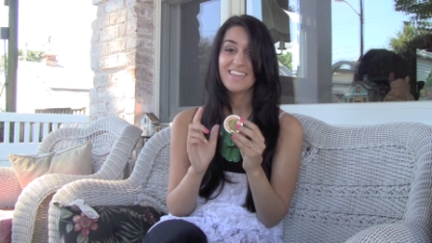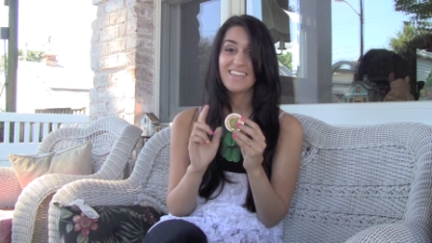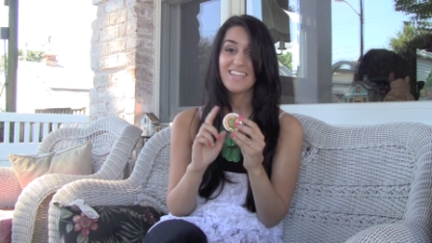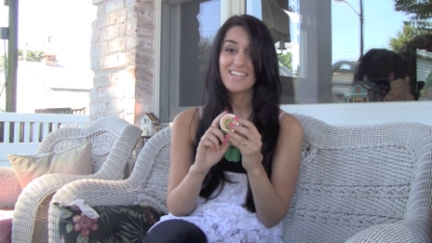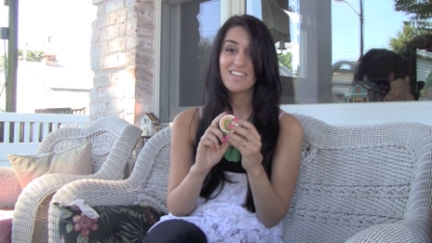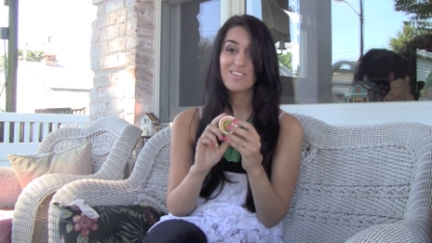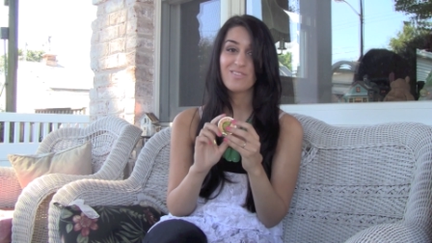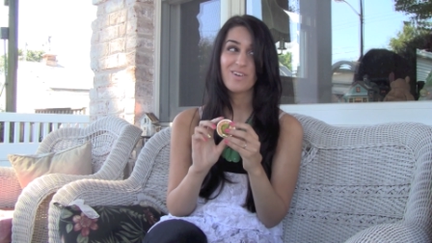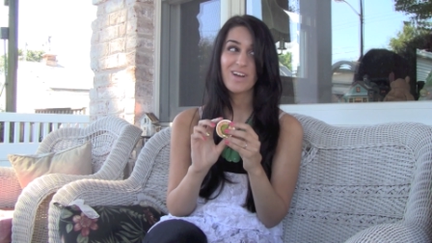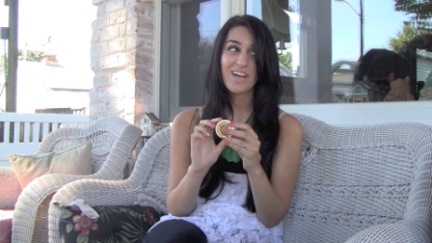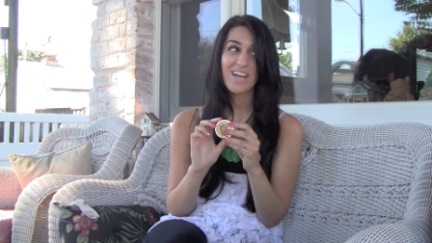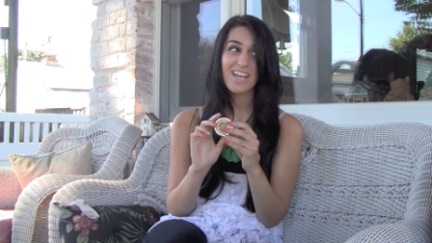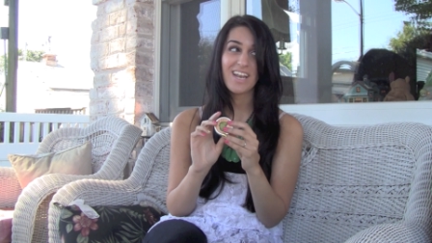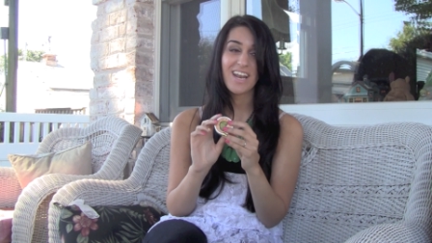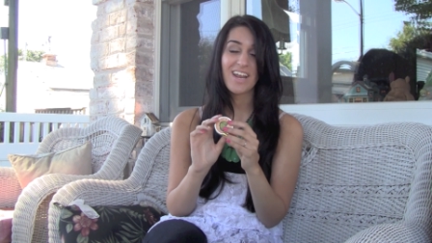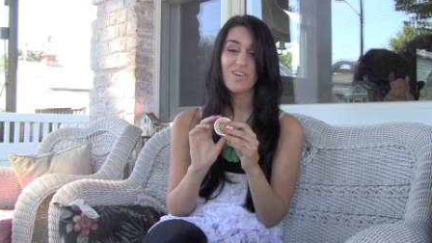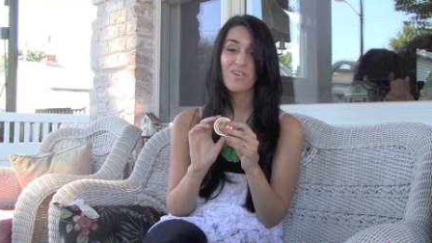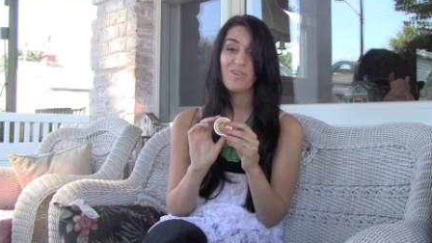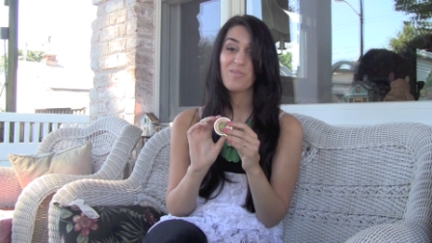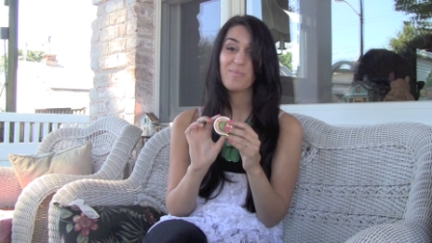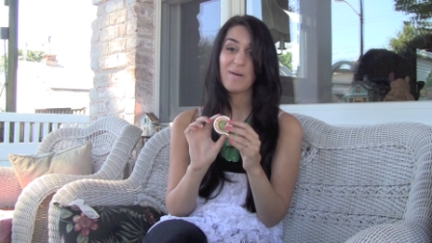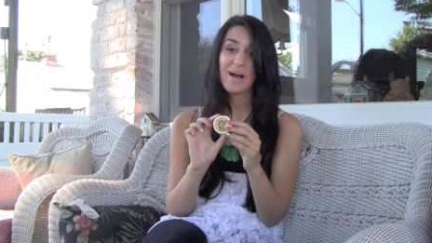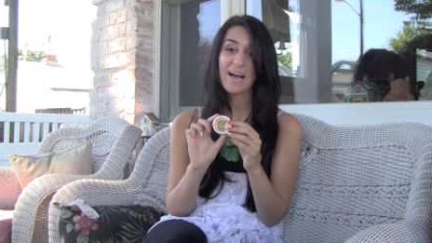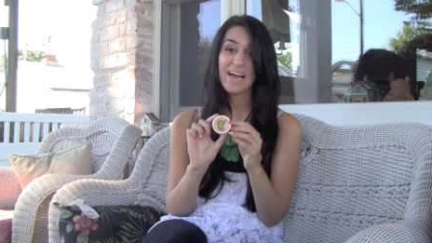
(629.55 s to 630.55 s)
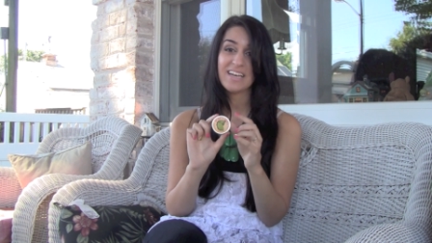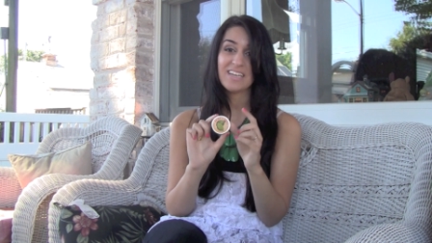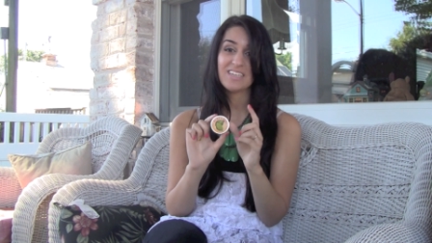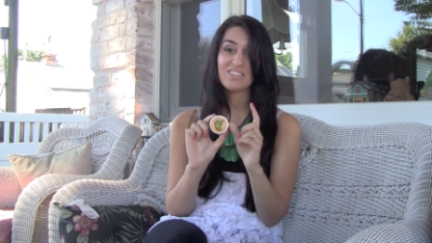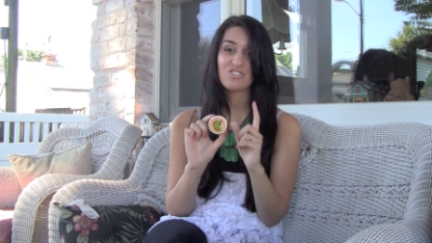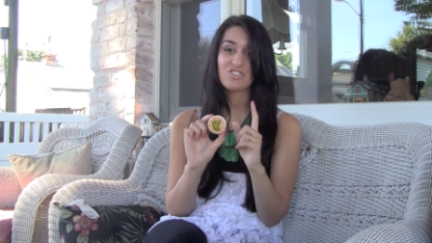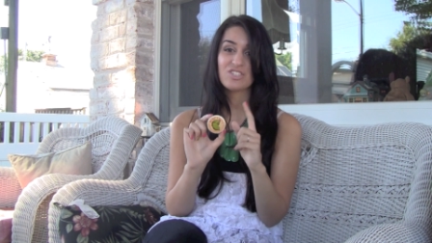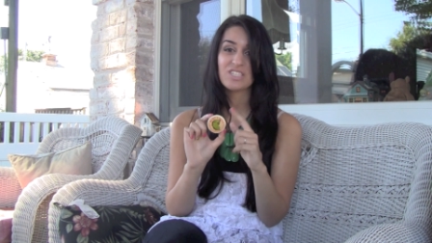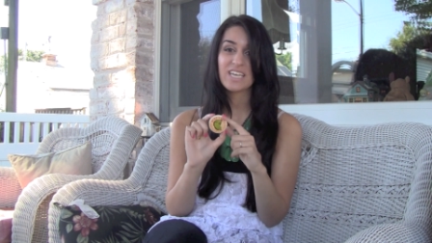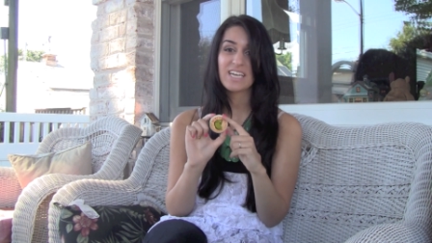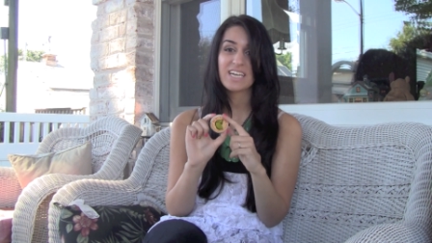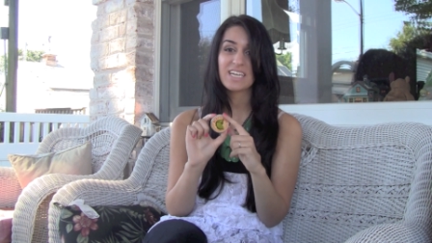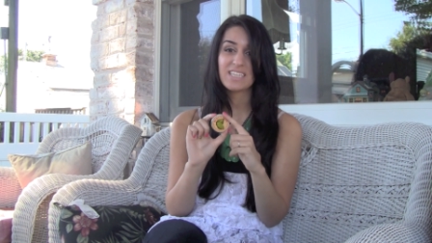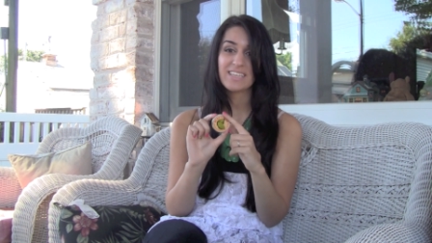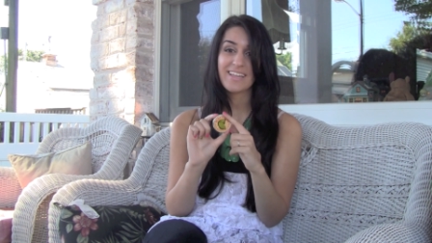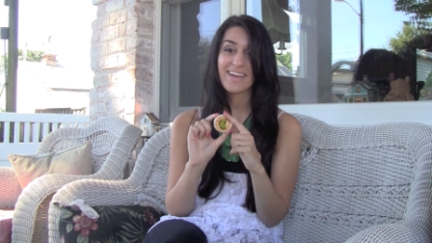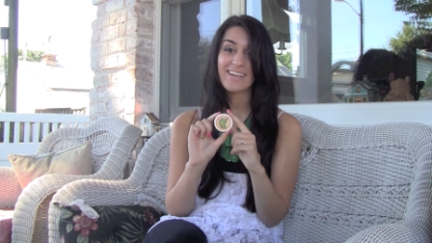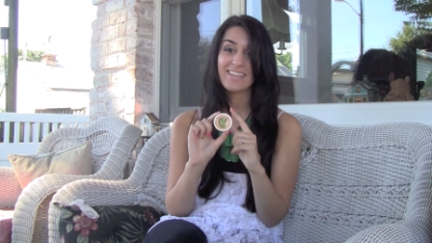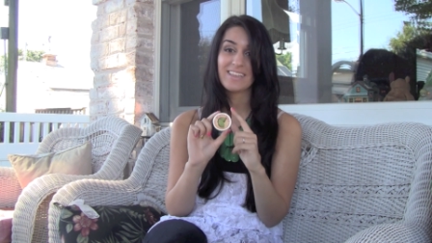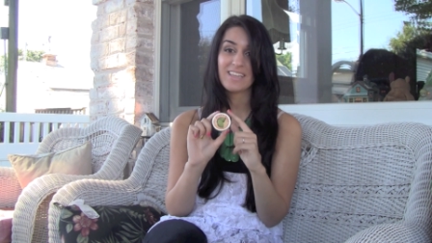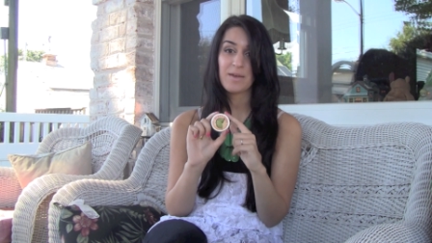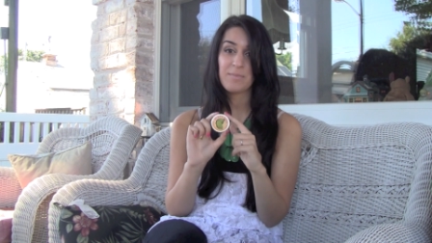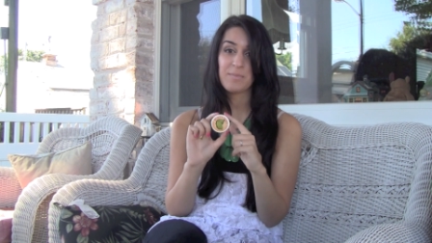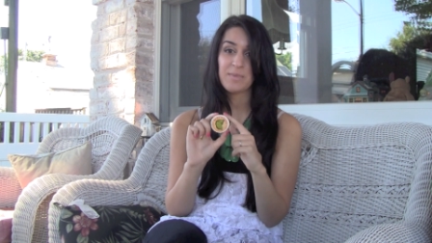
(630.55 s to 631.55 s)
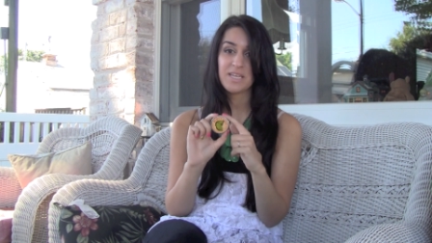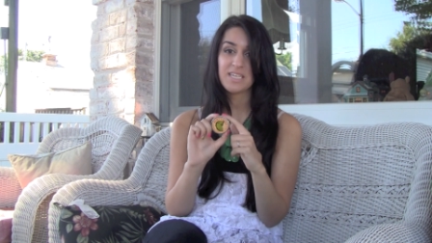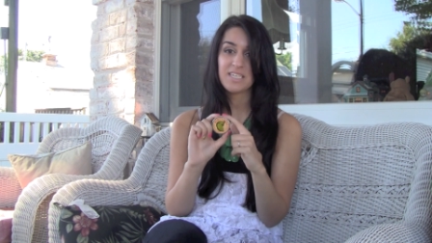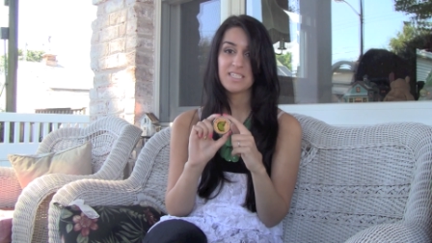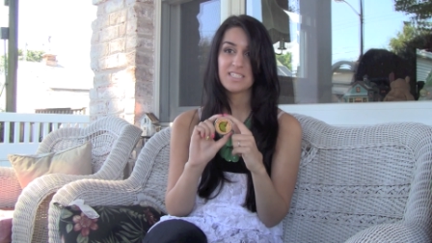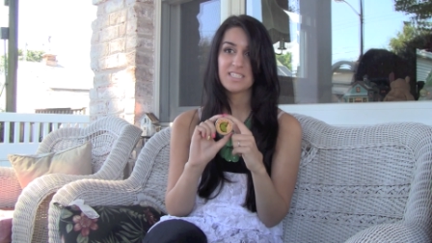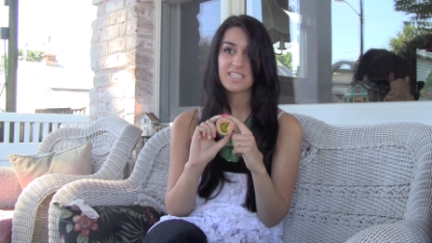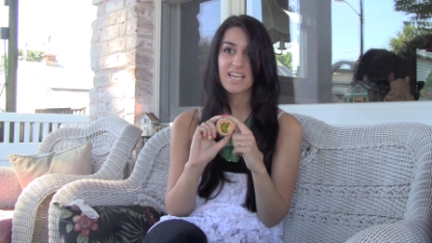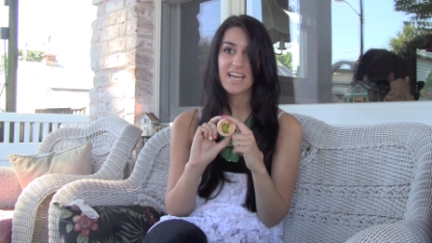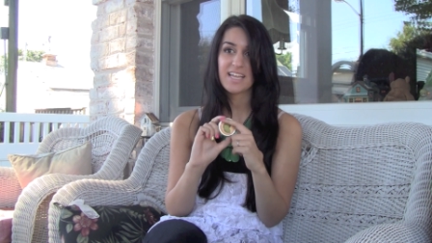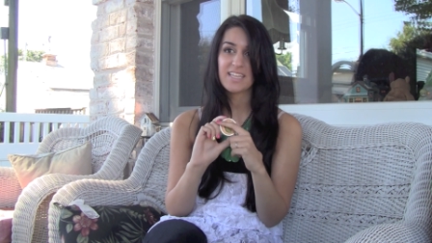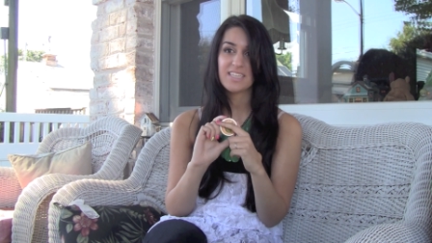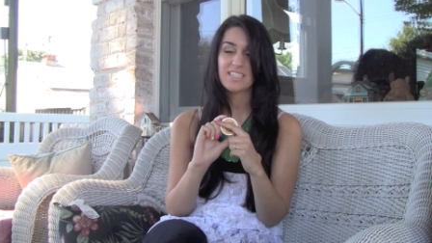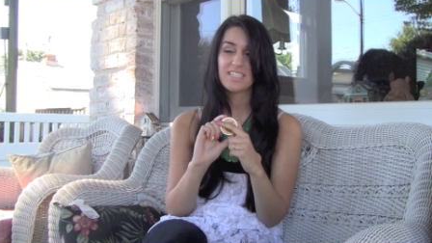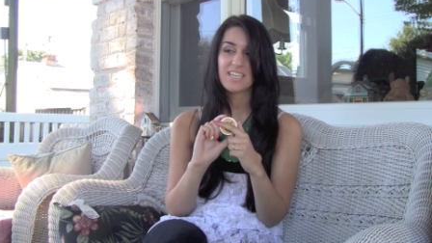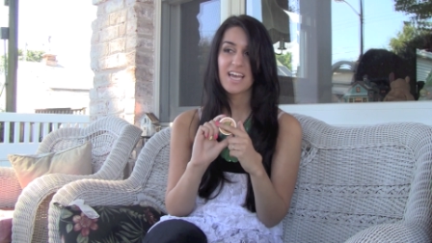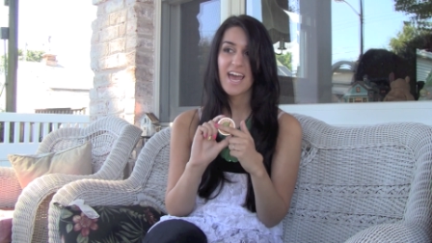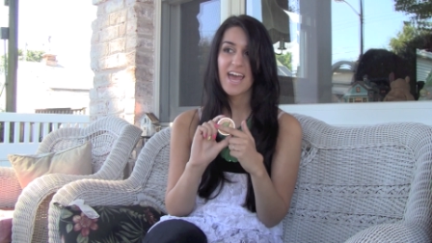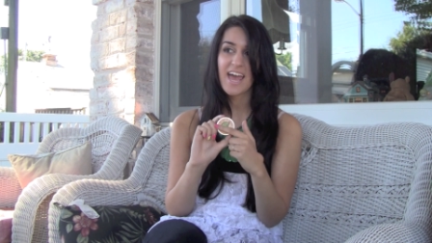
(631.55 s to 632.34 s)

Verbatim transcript: This one I don't mind, it's just like a light lemony scent